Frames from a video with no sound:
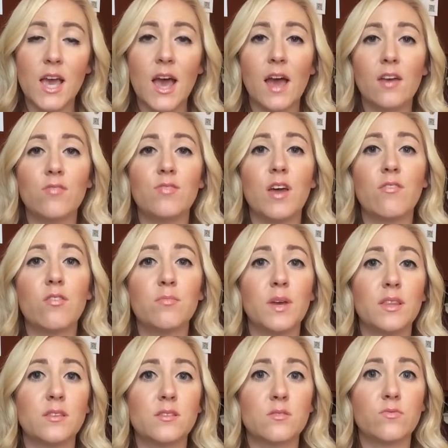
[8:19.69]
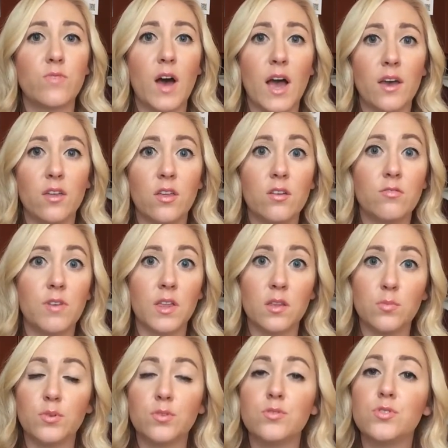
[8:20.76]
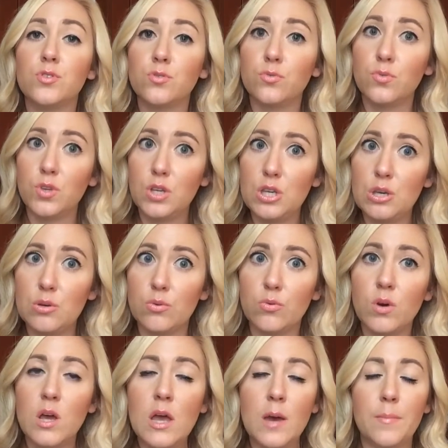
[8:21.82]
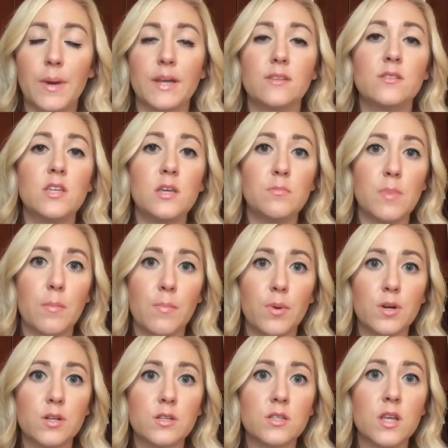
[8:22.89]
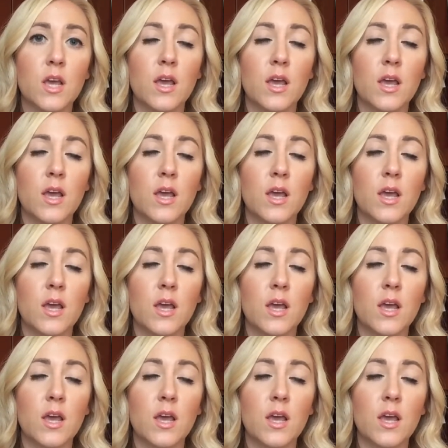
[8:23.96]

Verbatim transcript: I have never made this file available to you, my team members.